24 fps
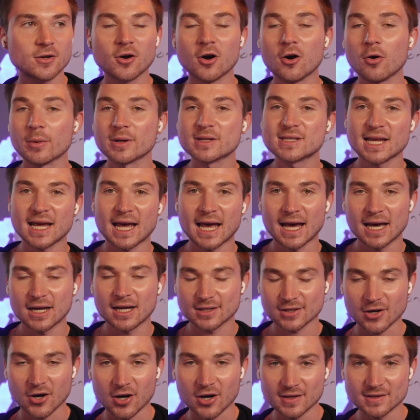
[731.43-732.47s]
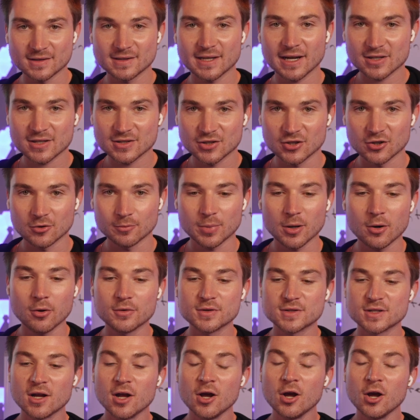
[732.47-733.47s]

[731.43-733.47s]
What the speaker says: always add context to your post.